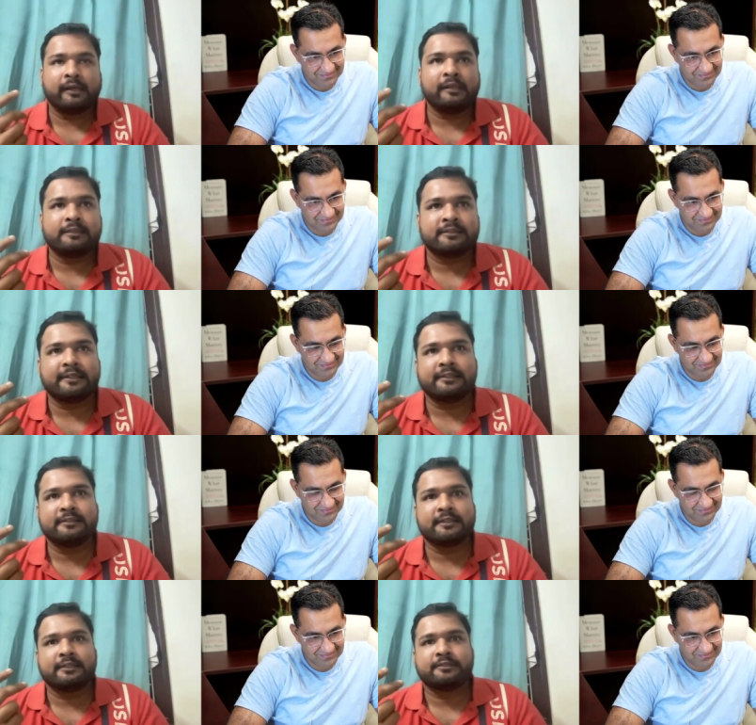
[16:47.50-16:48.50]
Speaker 1: really the
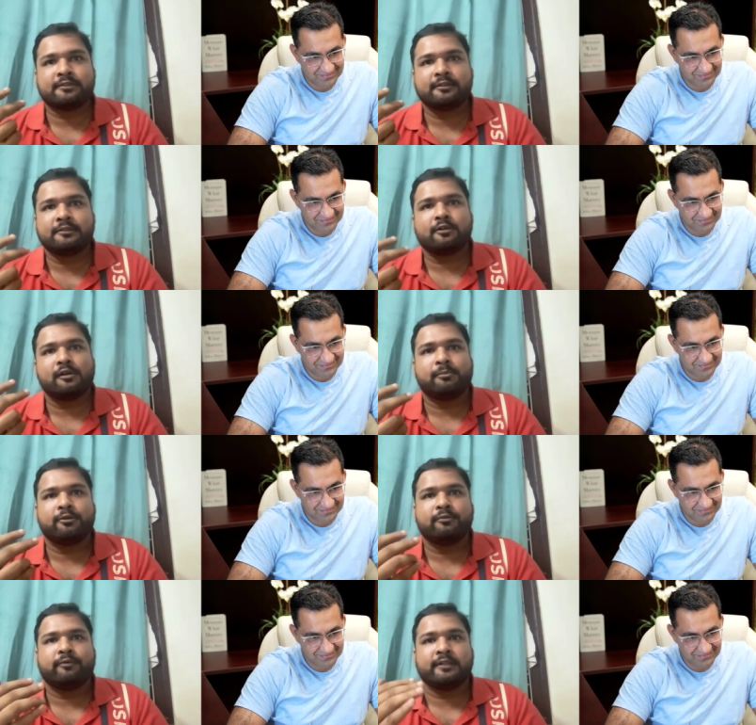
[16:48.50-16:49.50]
sentence correction is all
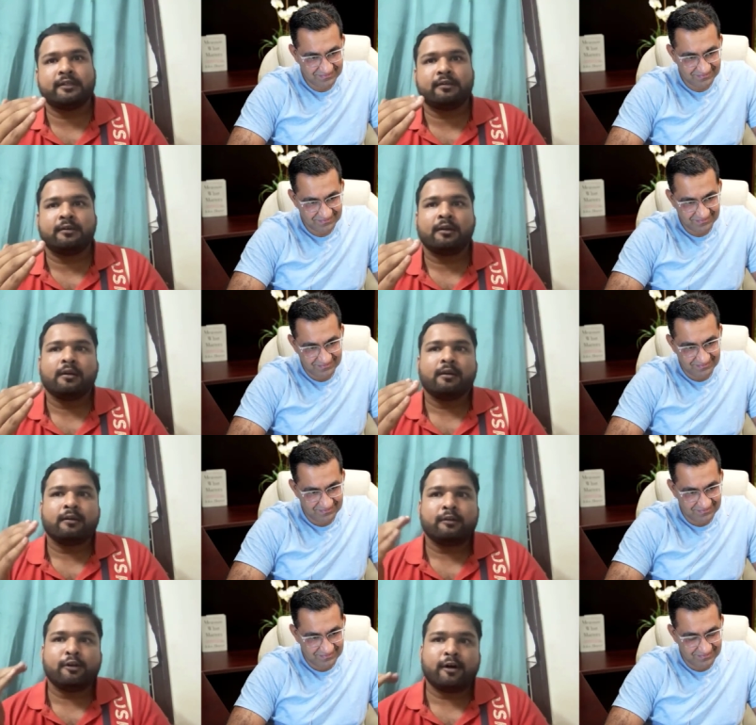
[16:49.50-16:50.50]
about whether
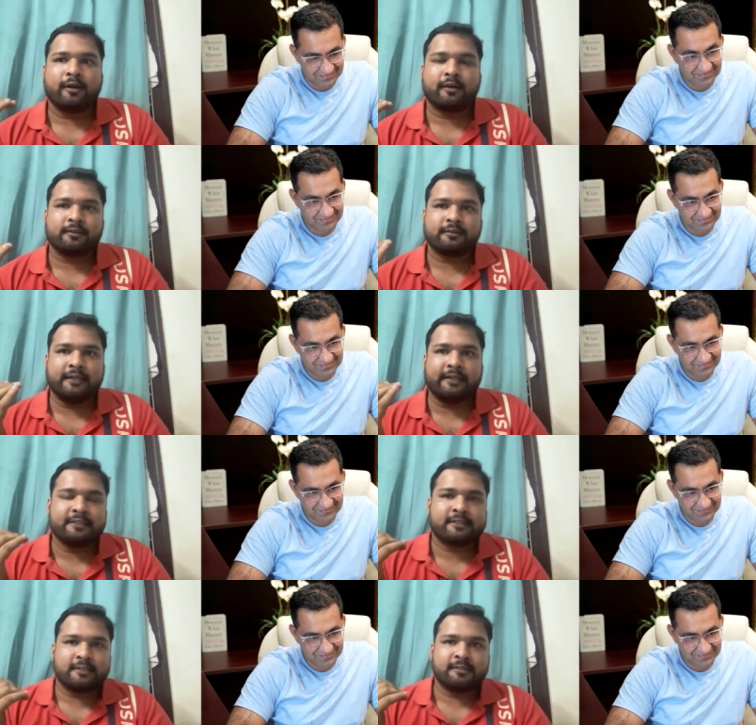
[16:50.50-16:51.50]
your
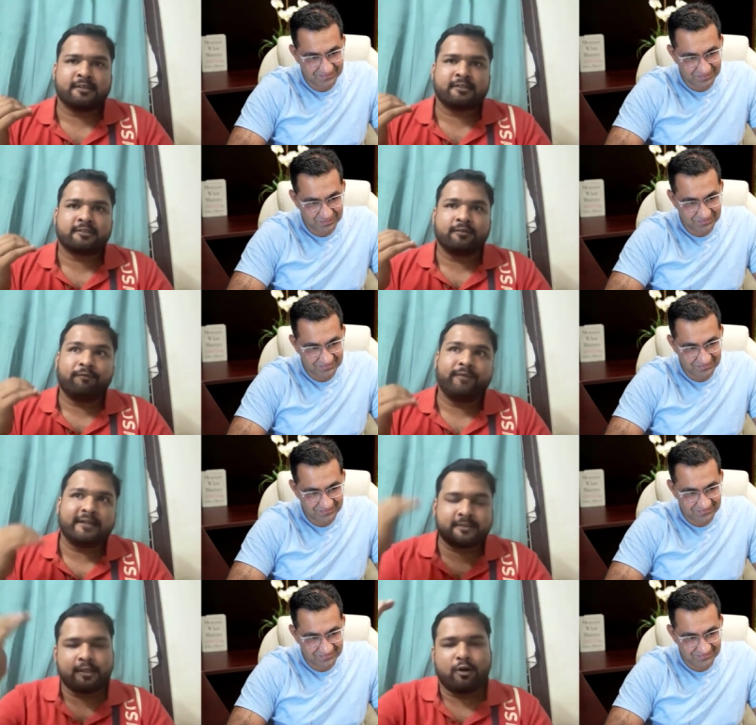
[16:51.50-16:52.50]
sentence construction
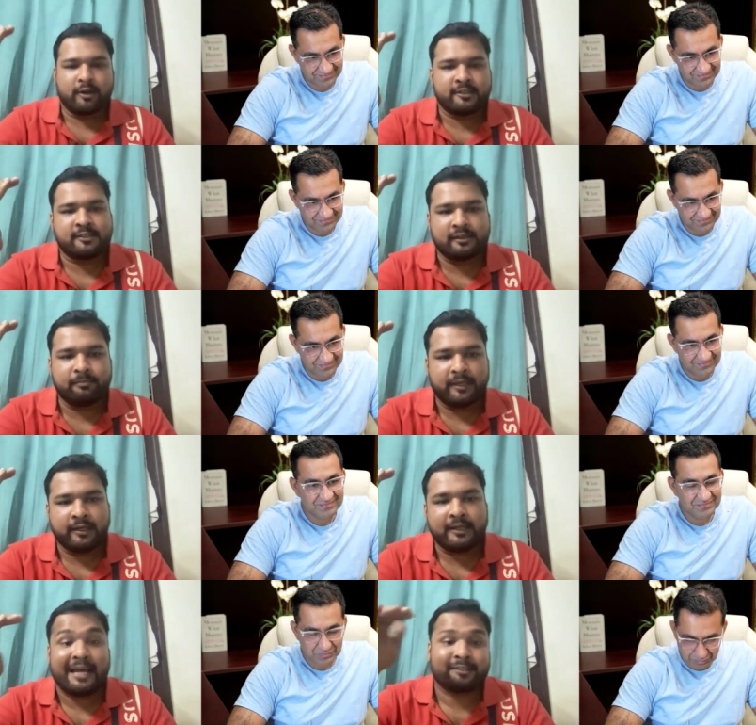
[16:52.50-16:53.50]
fits the original
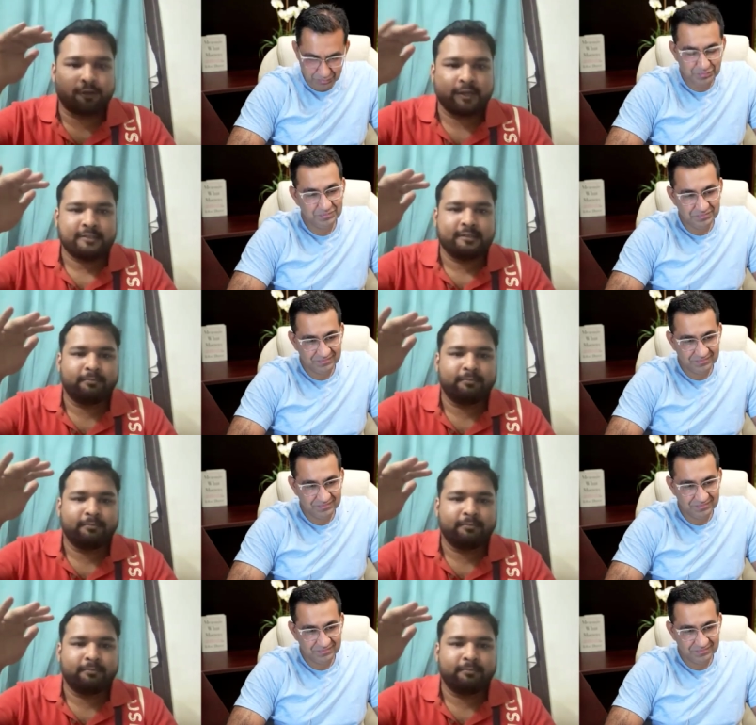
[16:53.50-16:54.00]
meaning as long hmm. as